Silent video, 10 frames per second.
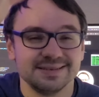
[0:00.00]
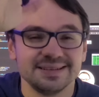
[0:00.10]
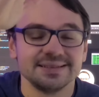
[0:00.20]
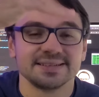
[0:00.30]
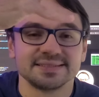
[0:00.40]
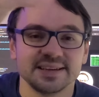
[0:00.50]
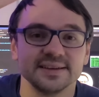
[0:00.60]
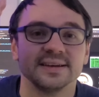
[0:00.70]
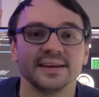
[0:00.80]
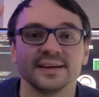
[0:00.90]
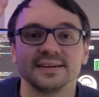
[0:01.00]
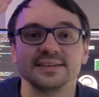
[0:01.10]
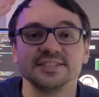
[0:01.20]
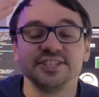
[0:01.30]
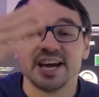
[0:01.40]
let's say,
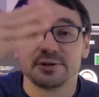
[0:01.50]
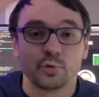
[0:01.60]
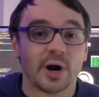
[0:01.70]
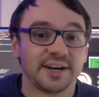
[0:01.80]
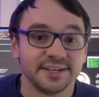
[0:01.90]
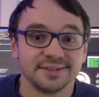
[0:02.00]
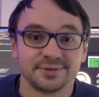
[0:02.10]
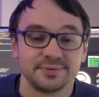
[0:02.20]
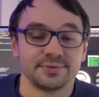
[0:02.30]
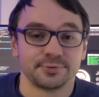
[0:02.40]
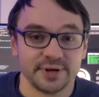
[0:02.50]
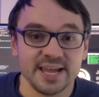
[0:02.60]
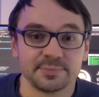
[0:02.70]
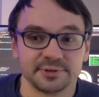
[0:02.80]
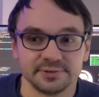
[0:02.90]
January through
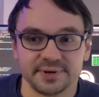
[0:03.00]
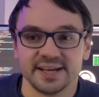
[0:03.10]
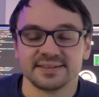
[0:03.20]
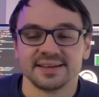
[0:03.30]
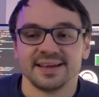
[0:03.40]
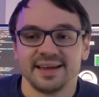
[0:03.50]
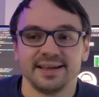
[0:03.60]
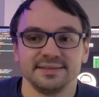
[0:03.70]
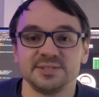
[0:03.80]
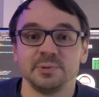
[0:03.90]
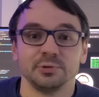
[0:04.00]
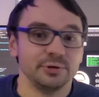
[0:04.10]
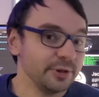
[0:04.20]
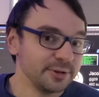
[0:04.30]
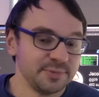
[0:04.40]
April, right? And these people will
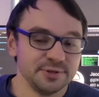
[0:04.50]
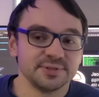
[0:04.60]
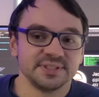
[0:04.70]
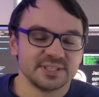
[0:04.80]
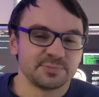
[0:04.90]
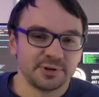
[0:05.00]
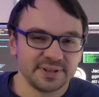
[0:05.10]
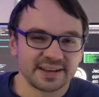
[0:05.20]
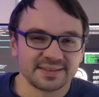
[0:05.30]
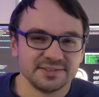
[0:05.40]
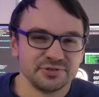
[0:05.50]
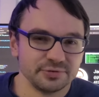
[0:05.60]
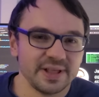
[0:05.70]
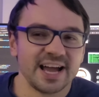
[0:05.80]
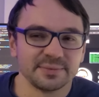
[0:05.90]
not be using this product in
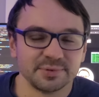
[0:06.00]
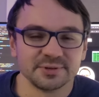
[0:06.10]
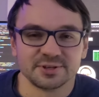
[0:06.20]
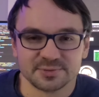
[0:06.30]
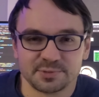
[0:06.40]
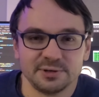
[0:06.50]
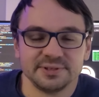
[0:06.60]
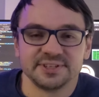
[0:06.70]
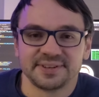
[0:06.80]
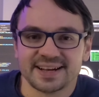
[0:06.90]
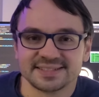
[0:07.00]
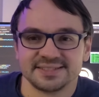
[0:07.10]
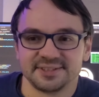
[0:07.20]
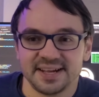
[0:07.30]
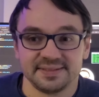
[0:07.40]
July because probably their taxes
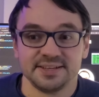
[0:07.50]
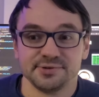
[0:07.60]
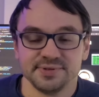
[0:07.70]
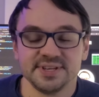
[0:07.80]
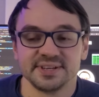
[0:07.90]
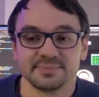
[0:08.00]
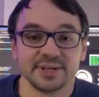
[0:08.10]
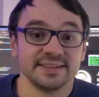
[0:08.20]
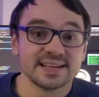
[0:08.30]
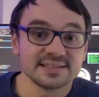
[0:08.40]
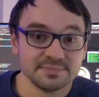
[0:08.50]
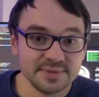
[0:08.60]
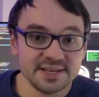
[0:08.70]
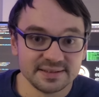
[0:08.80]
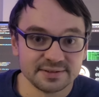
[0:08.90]
are done, they don't need it. But it doesn't
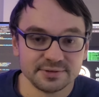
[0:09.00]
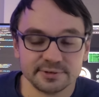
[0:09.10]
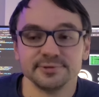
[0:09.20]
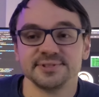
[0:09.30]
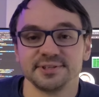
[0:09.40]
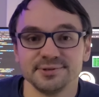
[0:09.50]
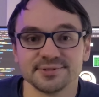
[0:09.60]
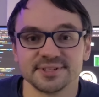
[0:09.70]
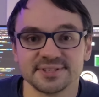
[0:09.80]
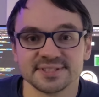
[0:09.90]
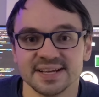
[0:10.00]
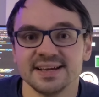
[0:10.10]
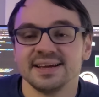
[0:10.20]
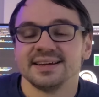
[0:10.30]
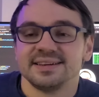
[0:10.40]
mean that you're losing users.
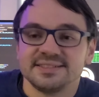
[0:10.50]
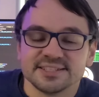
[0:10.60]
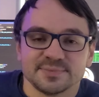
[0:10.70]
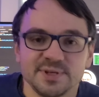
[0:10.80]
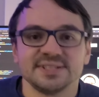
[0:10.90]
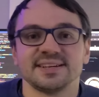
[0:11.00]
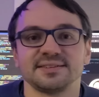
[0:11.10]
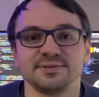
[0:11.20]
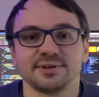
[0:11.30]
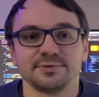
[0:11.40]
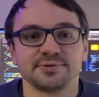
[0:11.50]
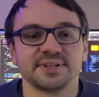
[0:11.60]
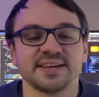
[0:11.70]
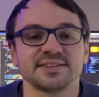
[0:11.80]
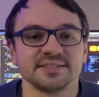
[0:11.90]
It just means that, your
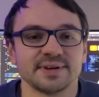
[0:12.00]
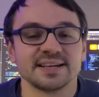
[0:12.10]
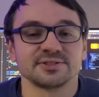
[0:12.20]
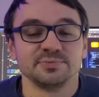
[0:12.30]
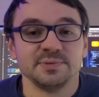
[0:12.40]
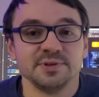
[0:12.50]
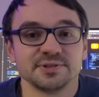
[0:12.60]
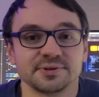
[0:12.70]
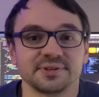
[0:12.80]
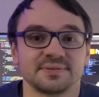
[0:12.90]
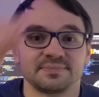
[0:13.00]
retention has to be measured